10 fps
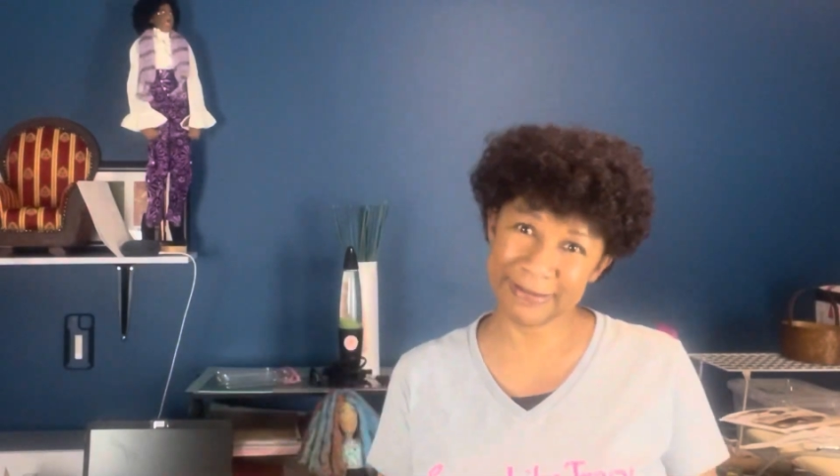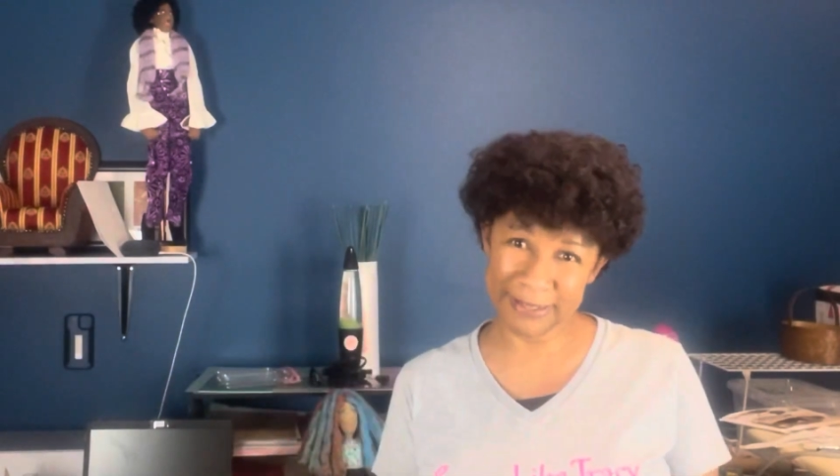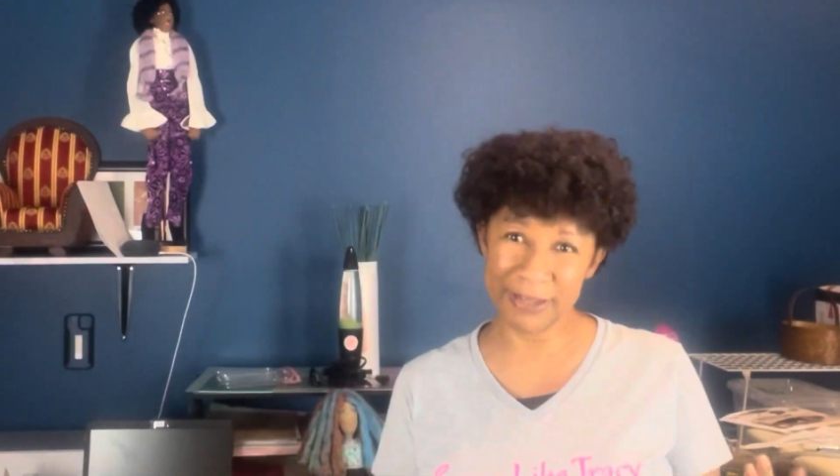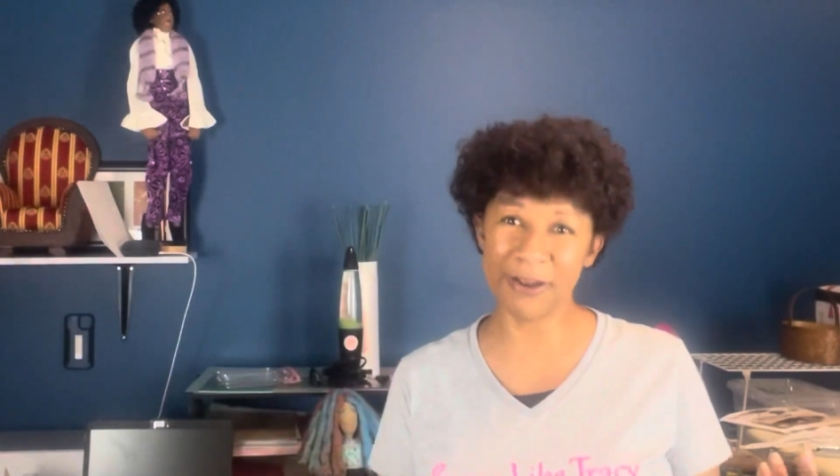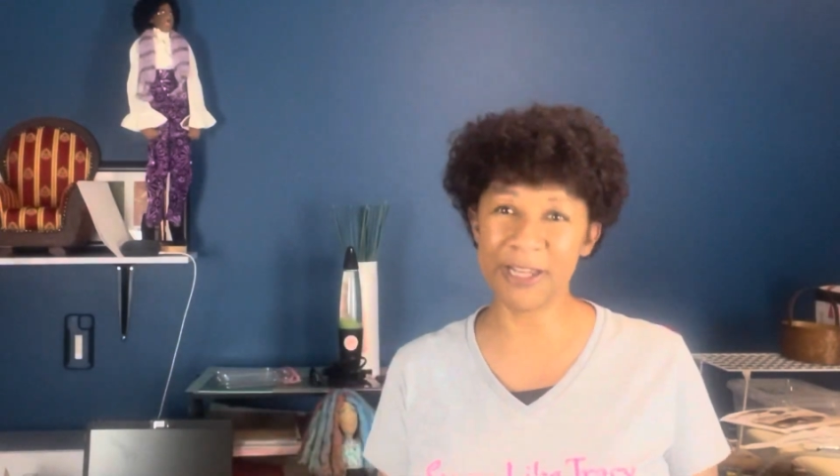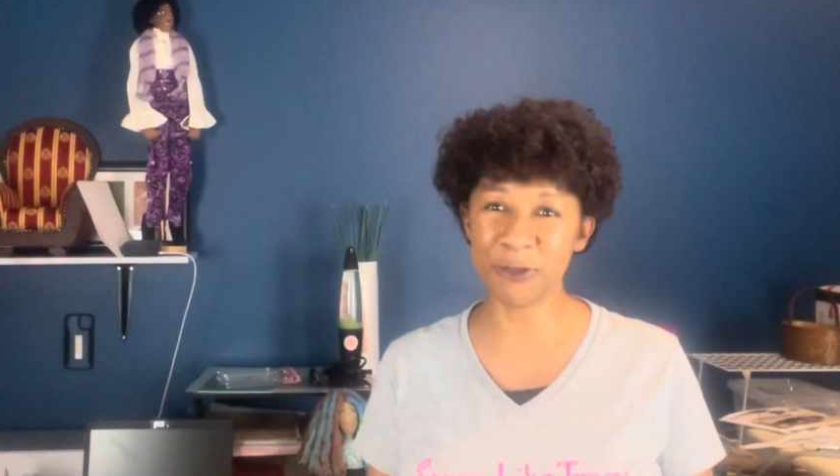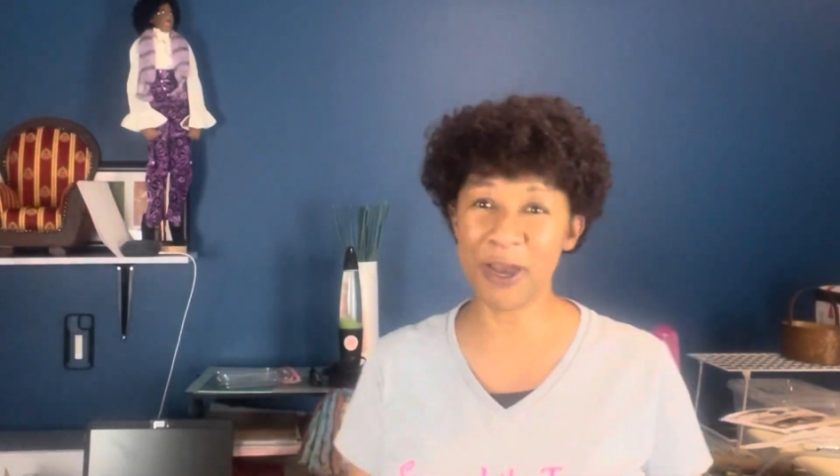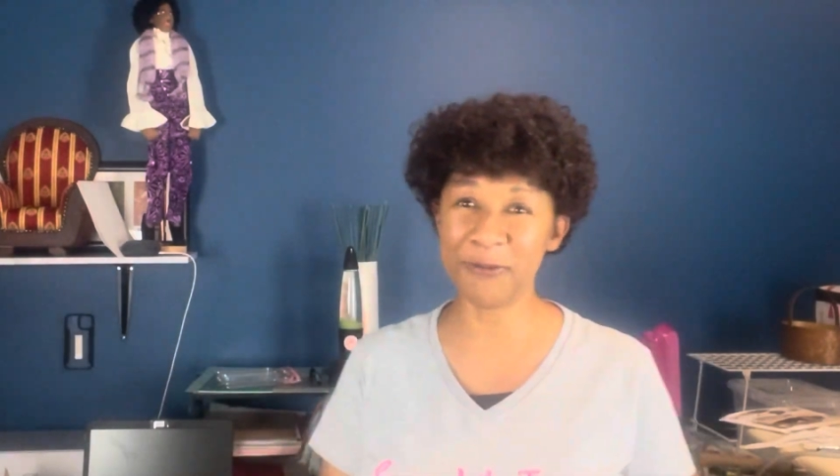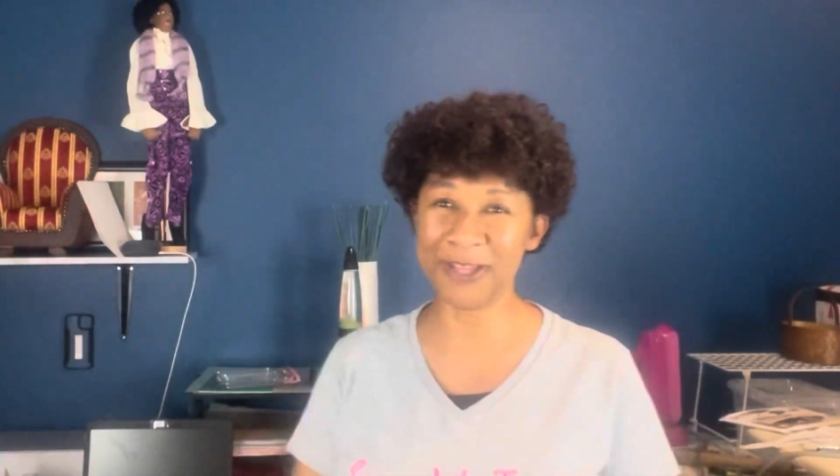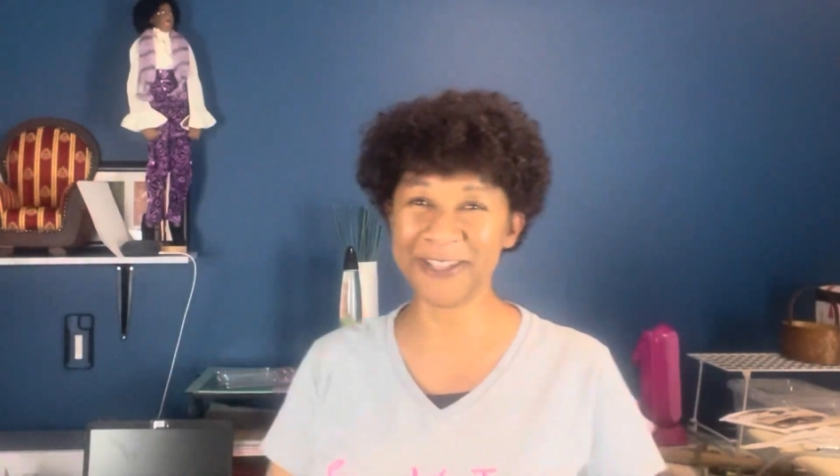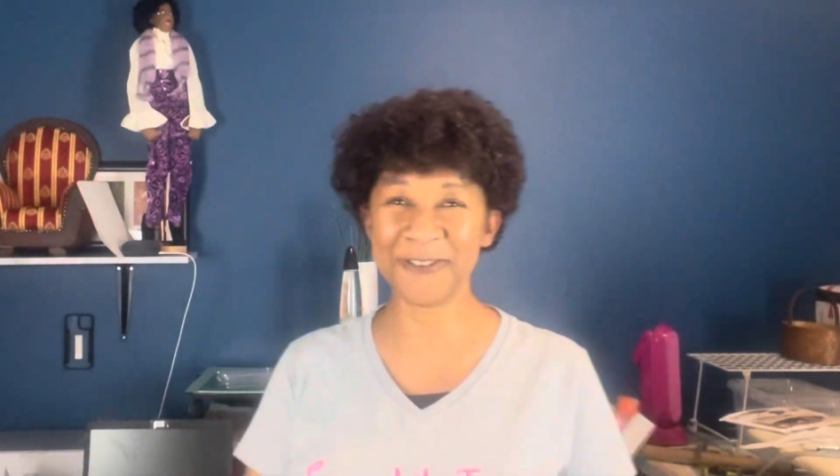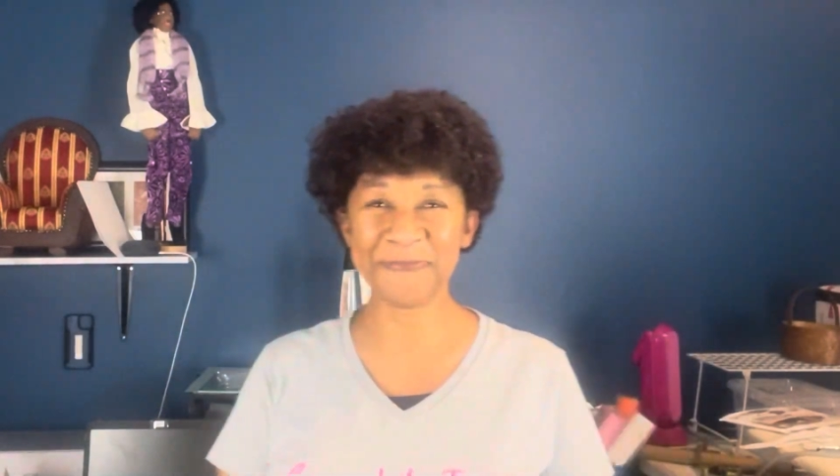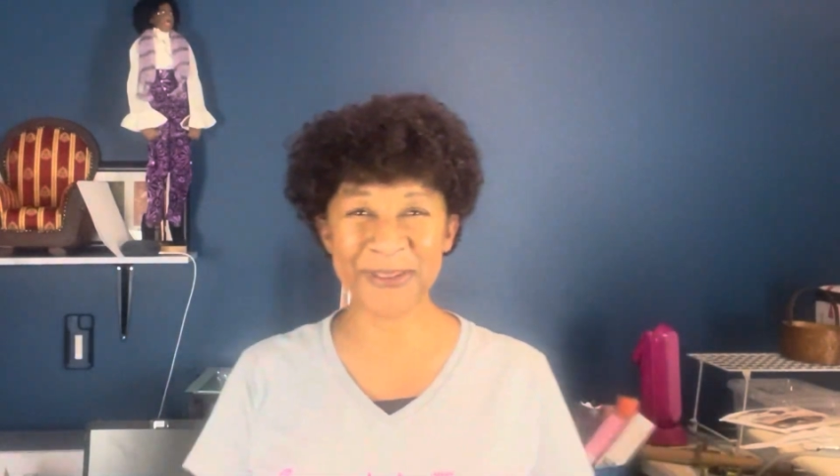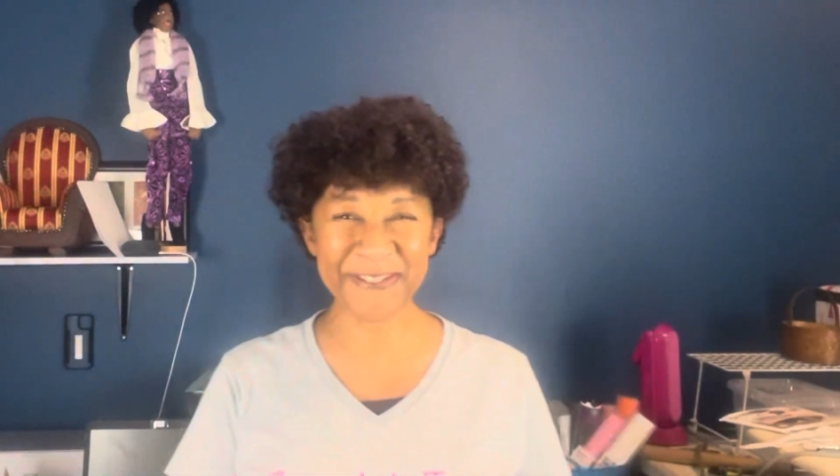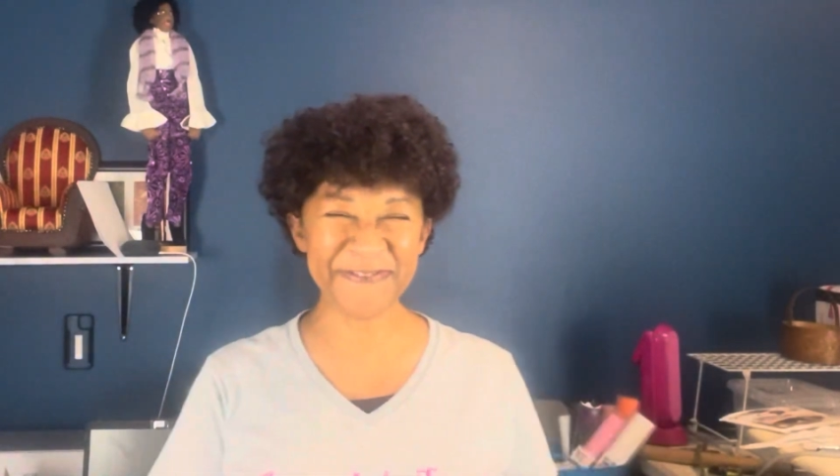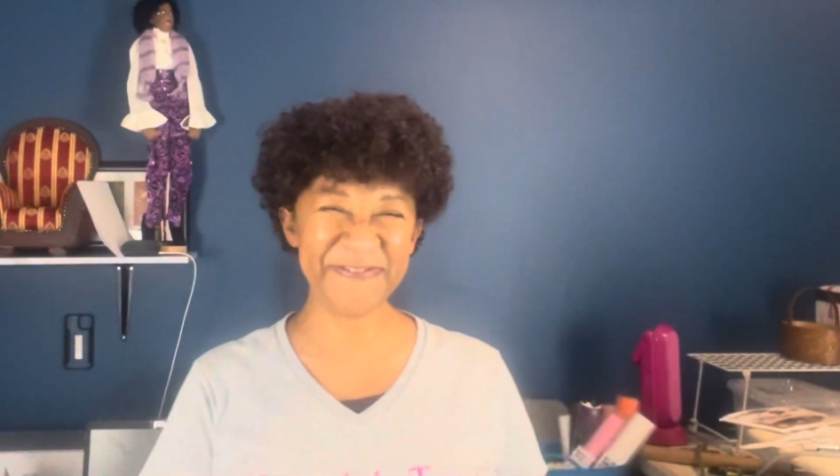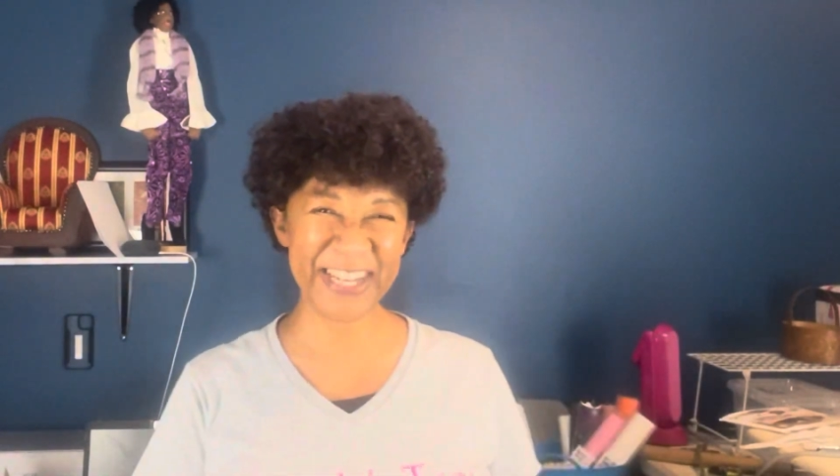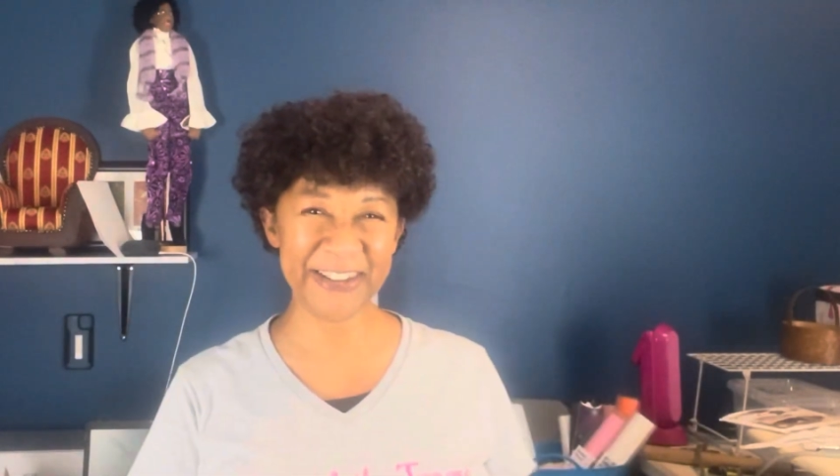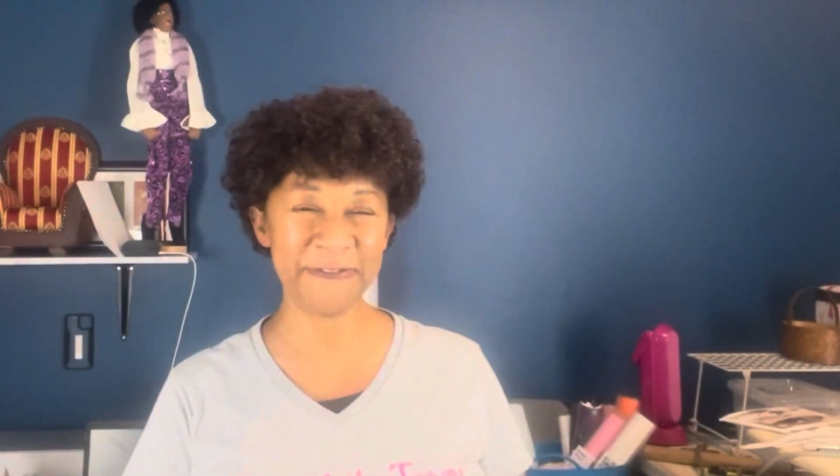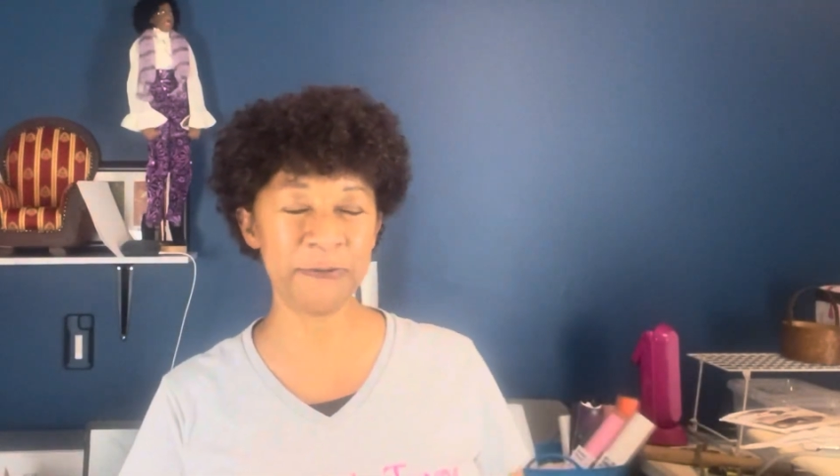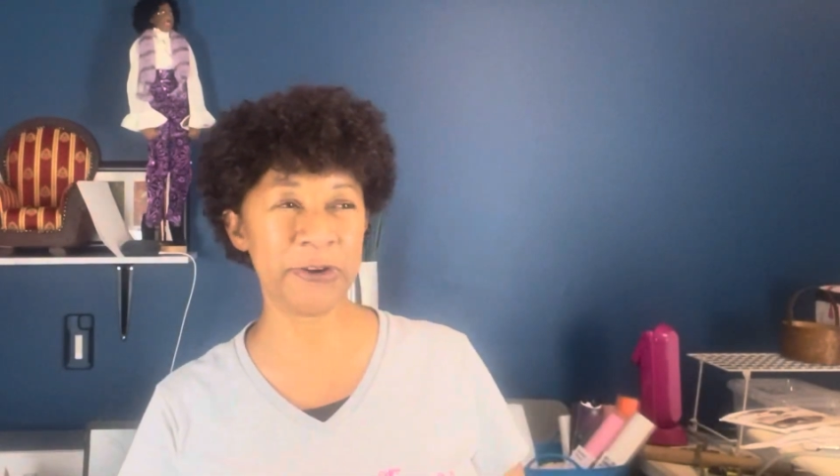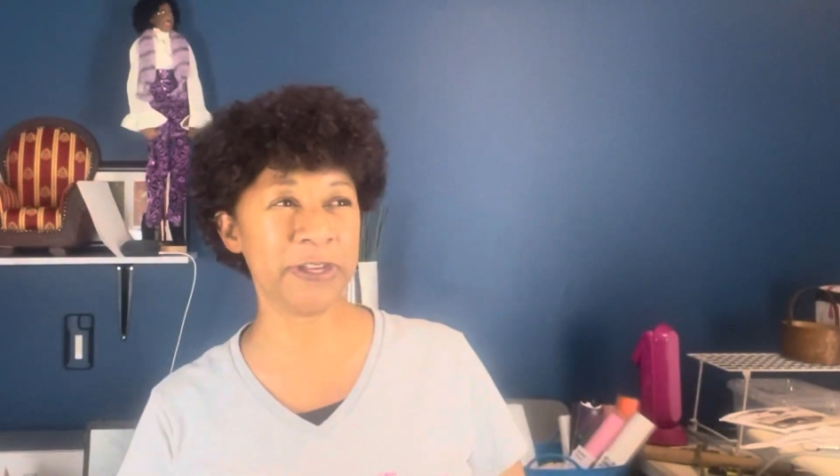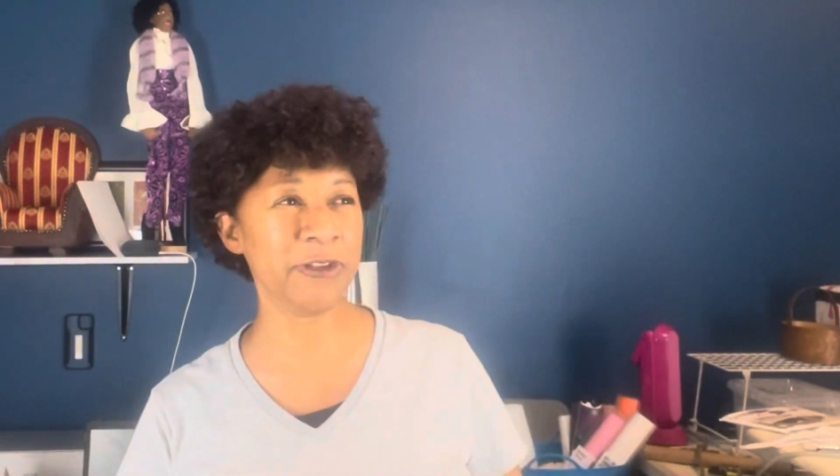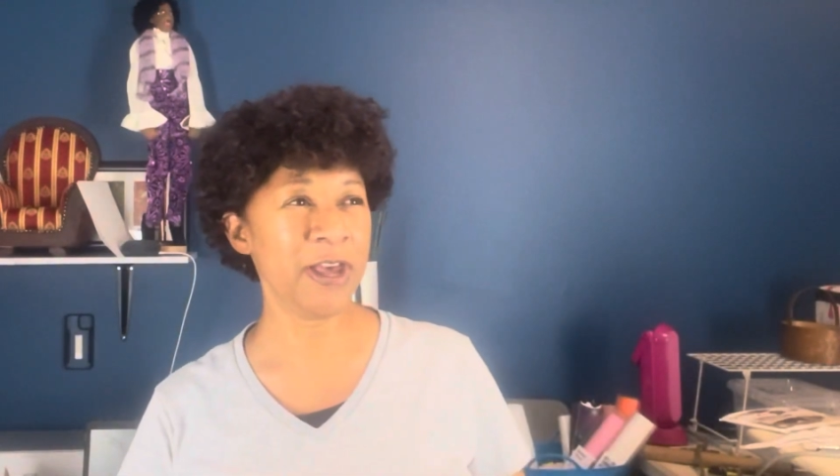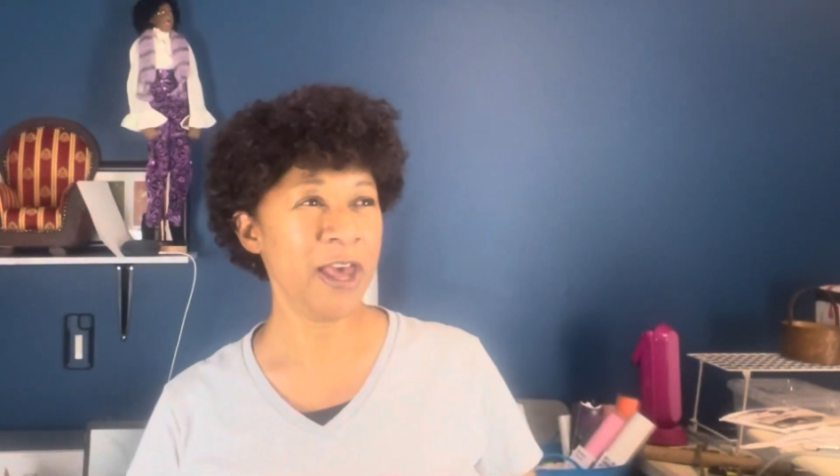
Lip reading: you know, I try to be a little bit funny for you.